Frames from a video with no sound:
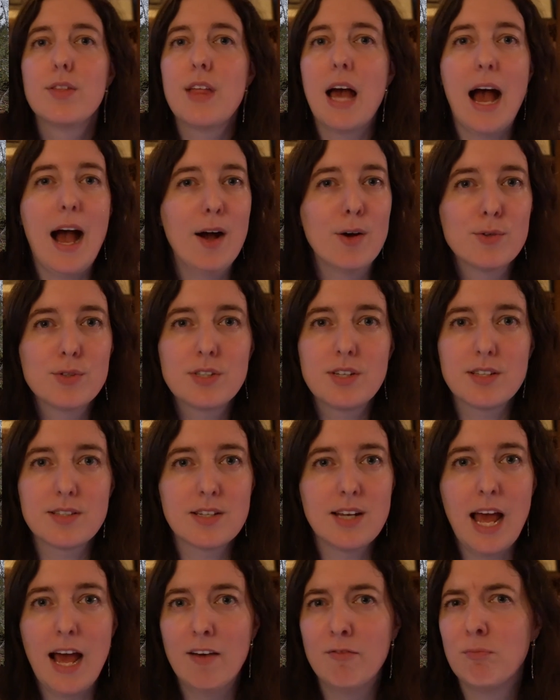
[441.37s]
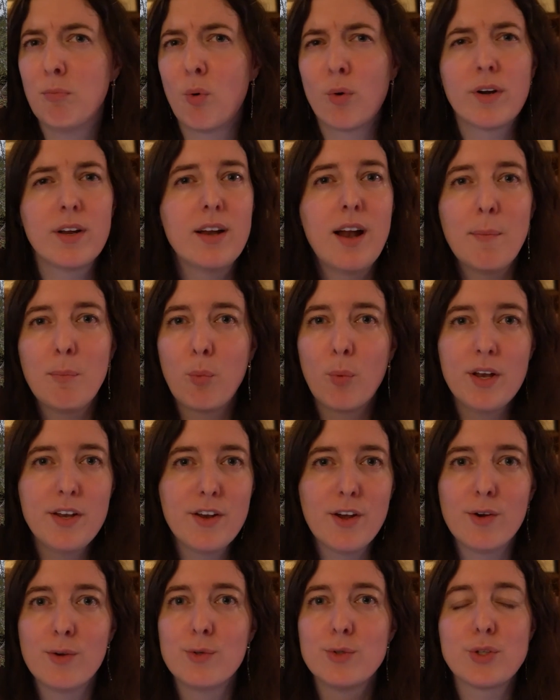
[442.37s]
The house doesn't have boarded up
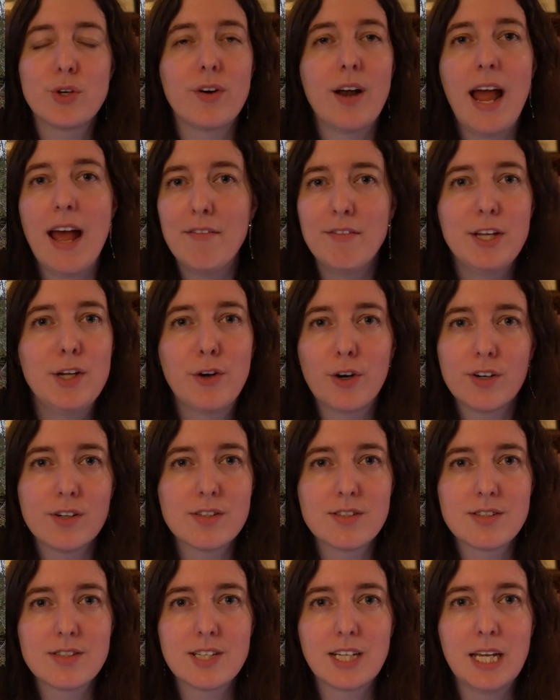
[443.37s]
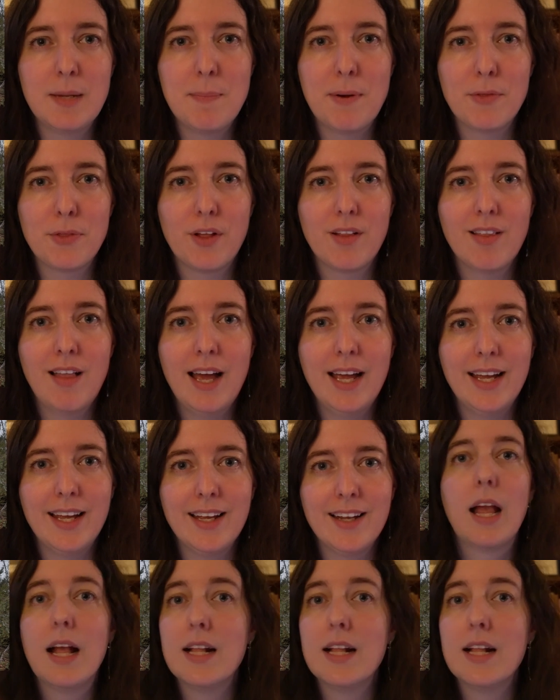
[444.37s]
windows or heavy curtains to keep out the light.